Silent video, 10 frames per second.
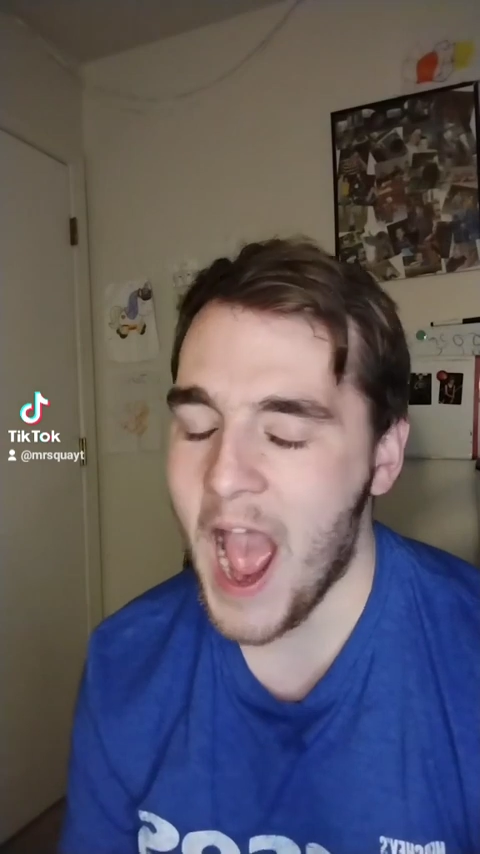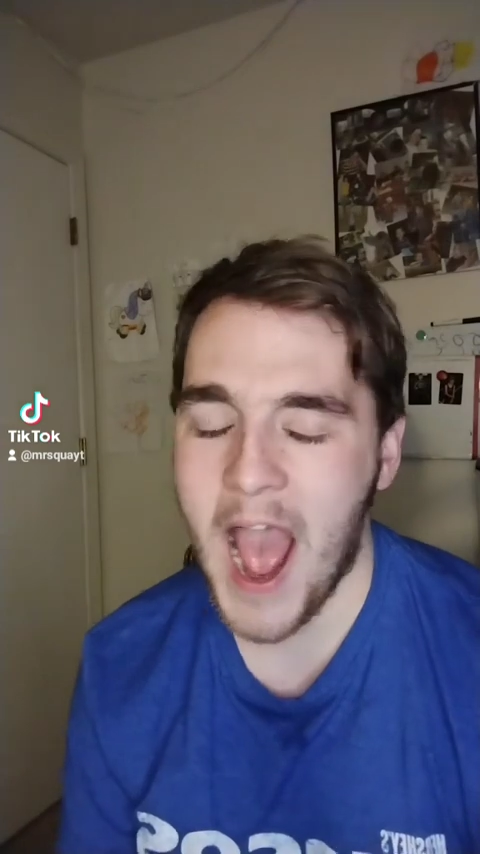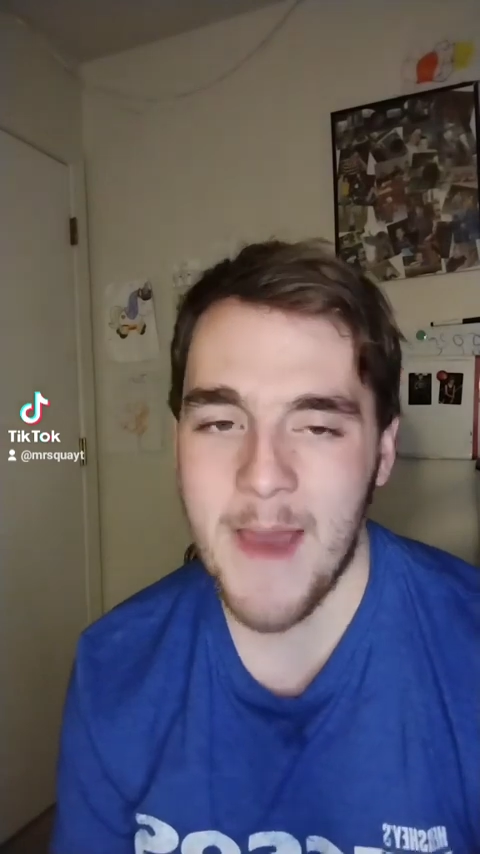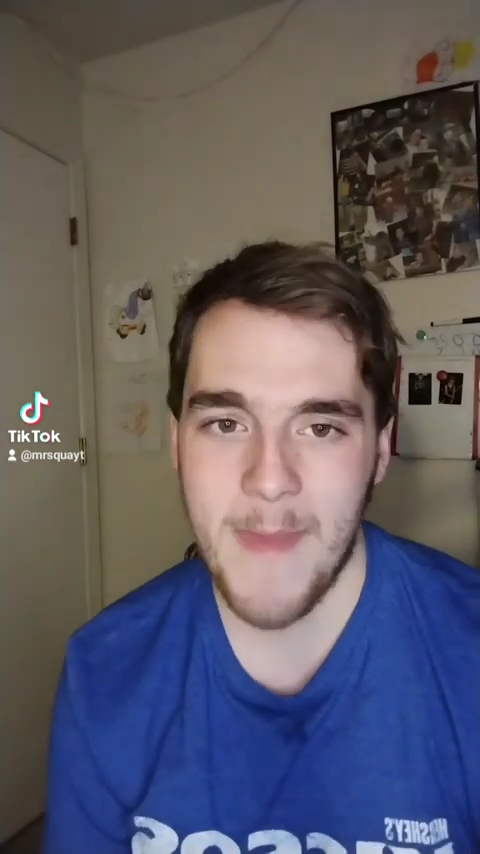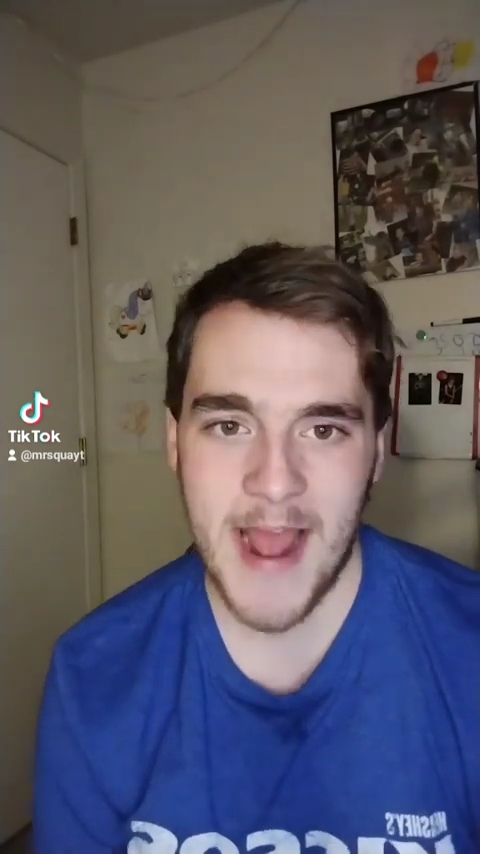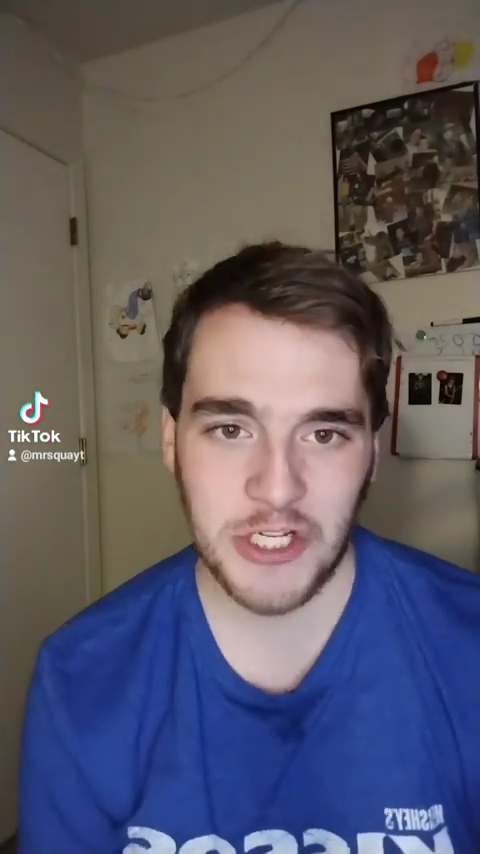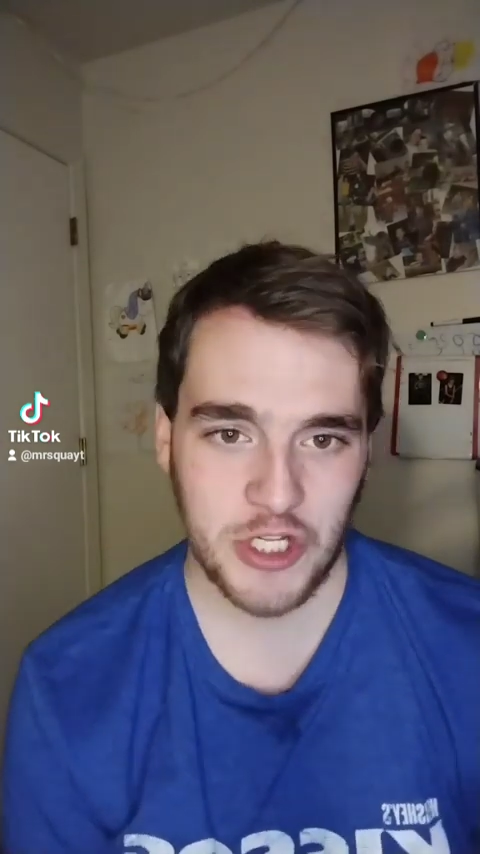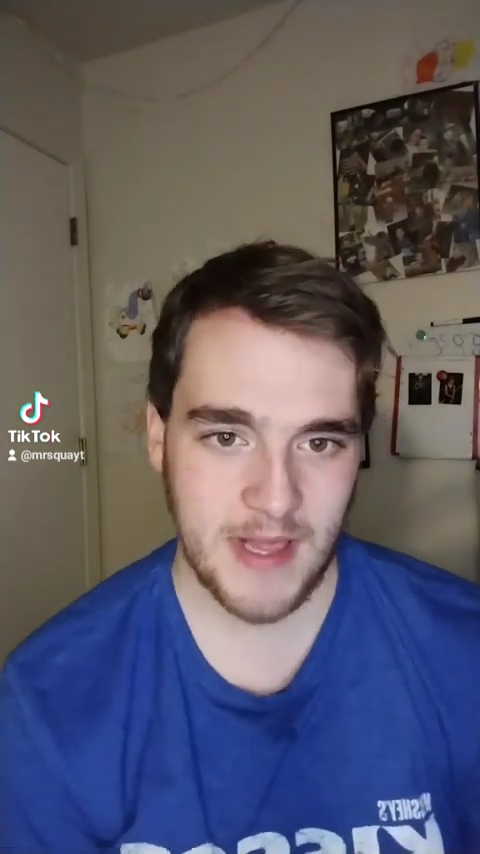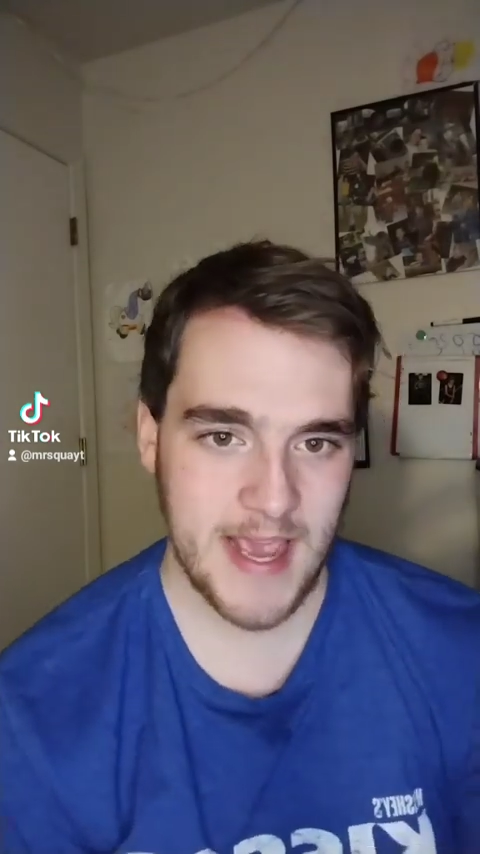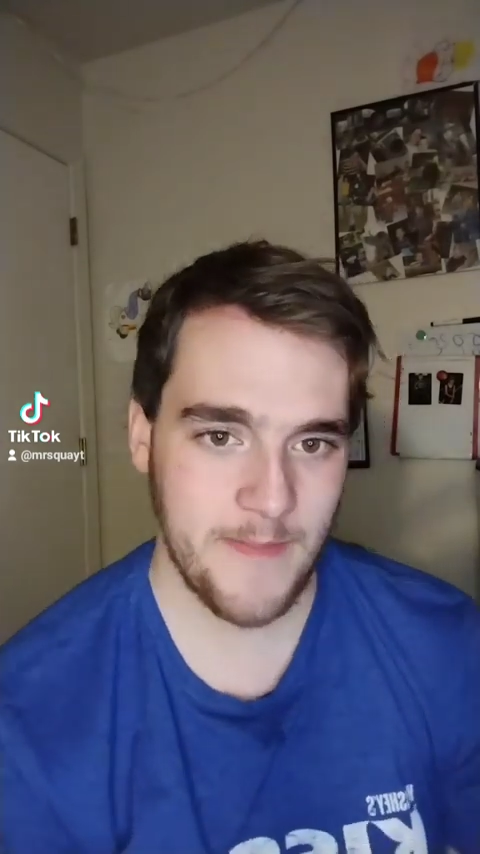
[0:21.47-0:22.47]
I'm
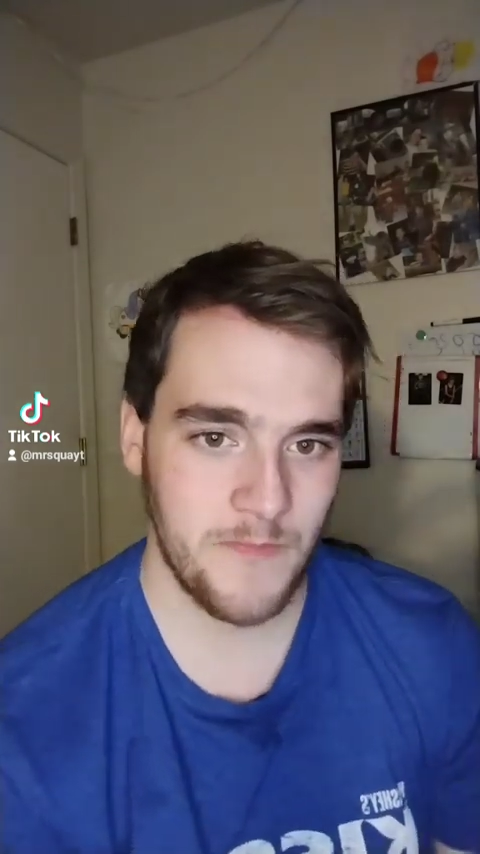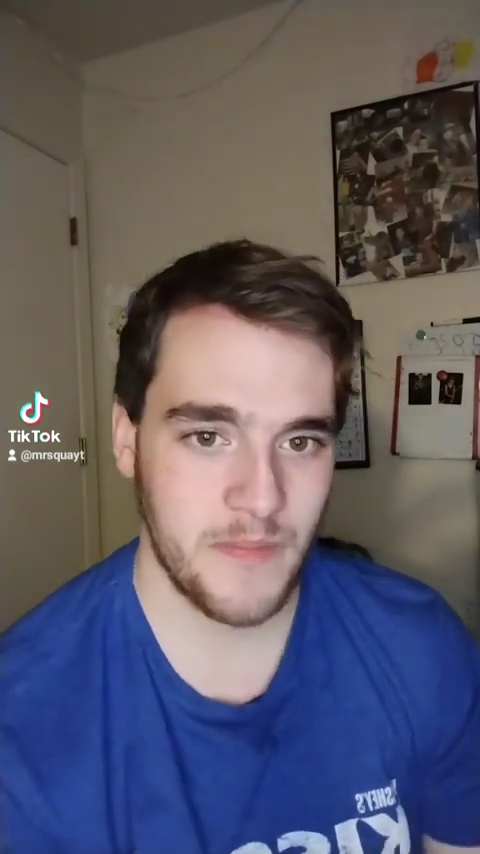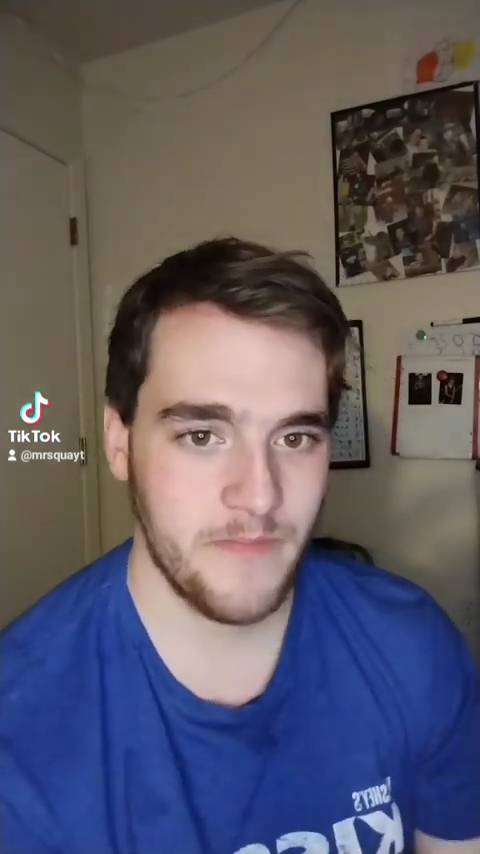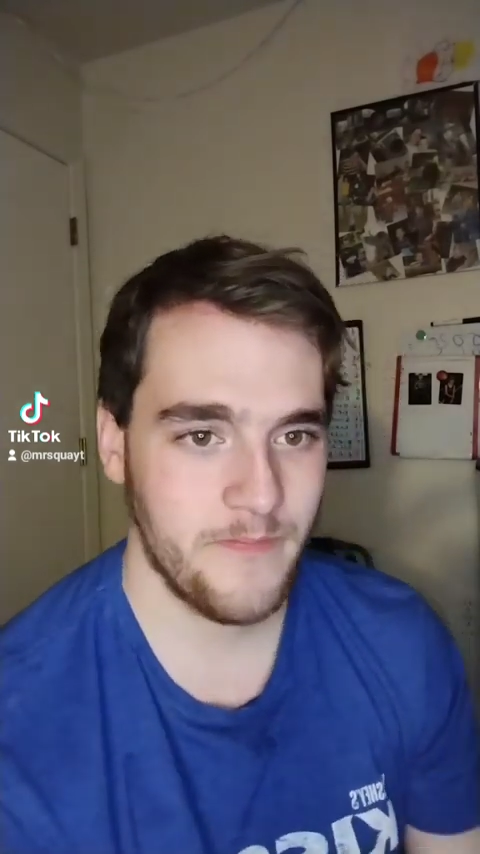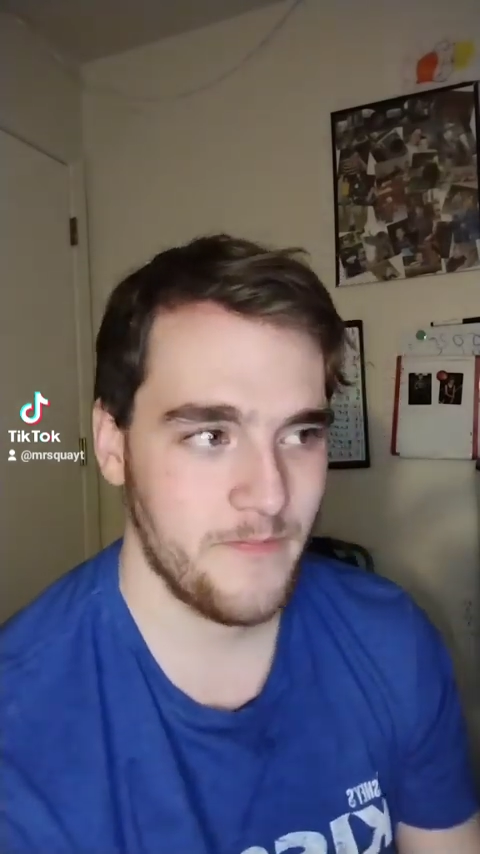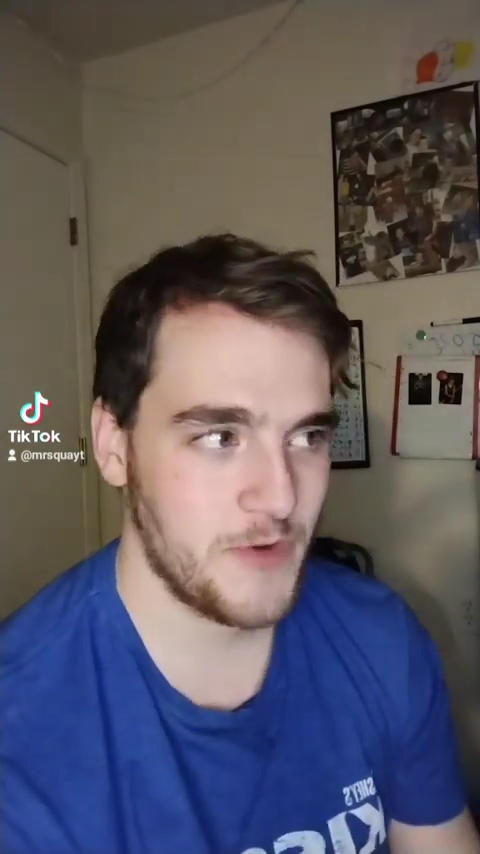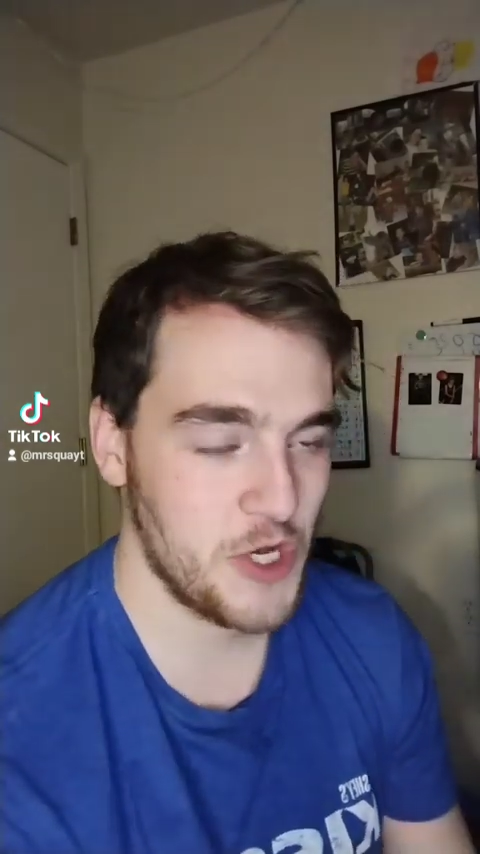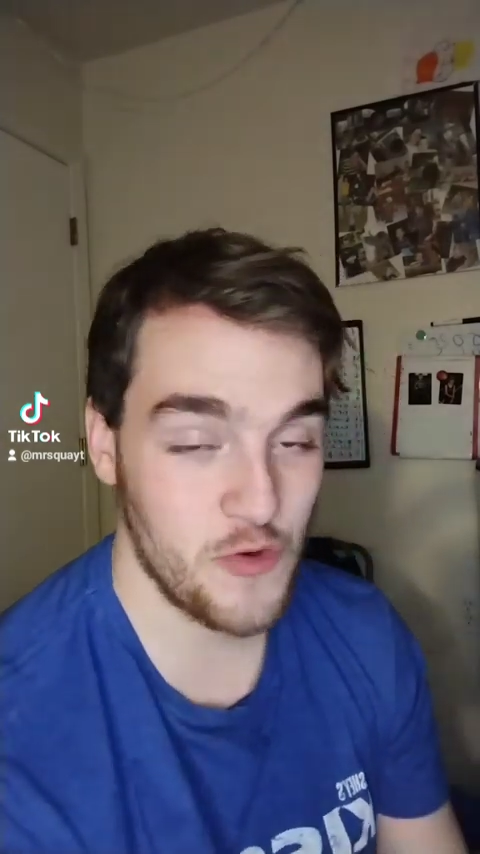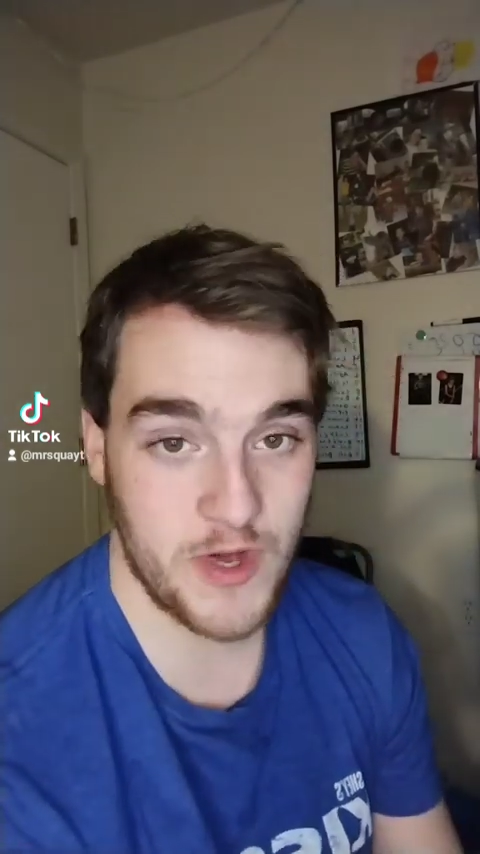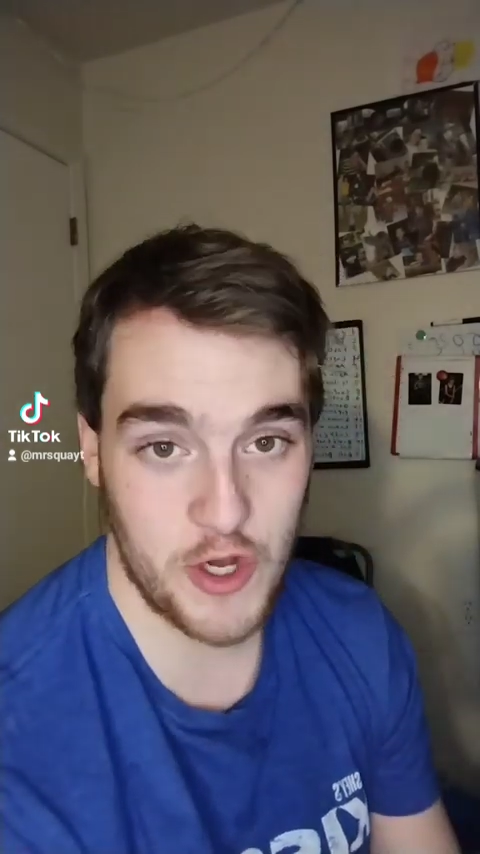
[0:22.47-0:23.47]
actually
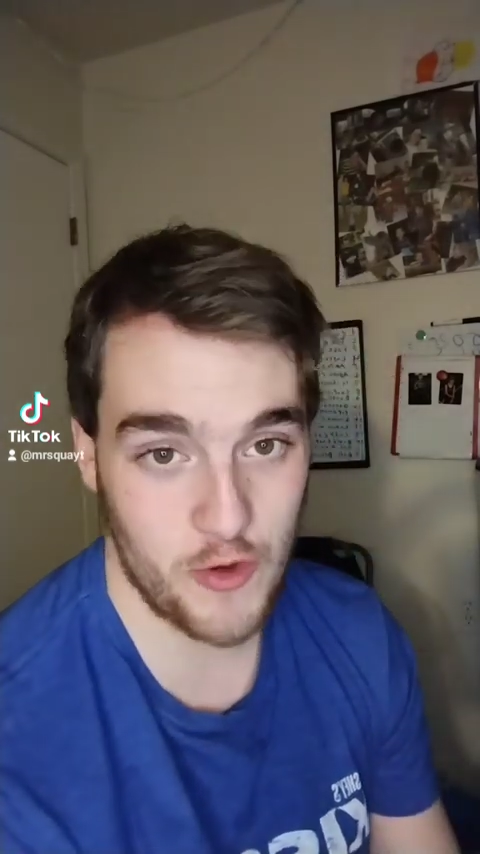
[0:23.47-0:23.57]
doing